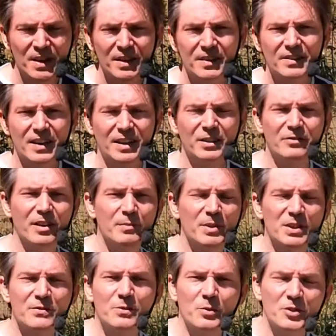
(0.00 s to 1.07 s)
Thank you very
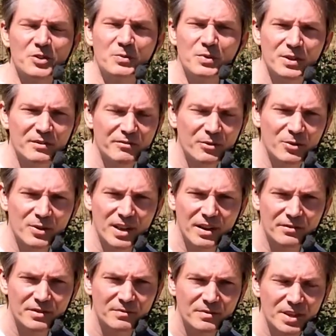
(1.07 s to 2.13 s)
much for watching World of
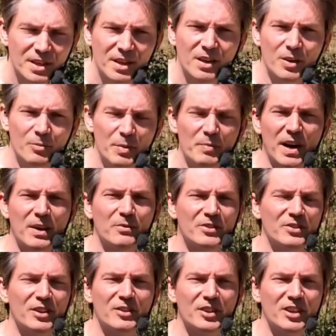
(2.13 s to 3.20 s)
Floorcraft. I'll be back with
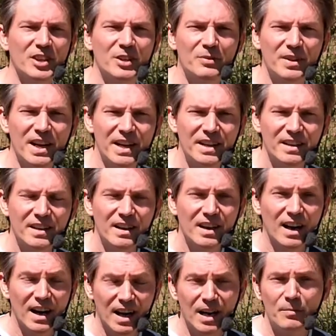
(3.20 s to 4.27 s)
another Q&A
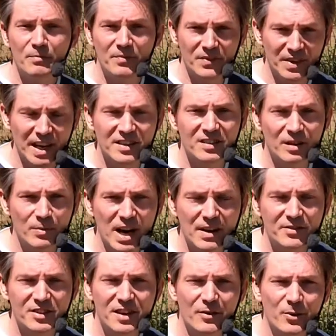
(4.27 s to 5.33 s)
next time I have
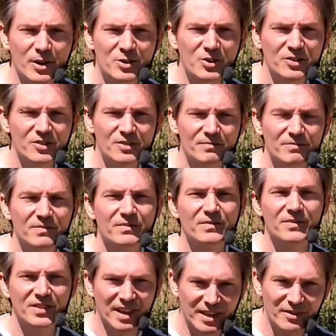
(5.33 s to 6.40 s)
a set of questions.
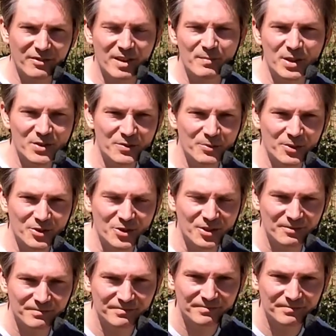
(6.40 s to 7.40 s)
Thank you very much for watching.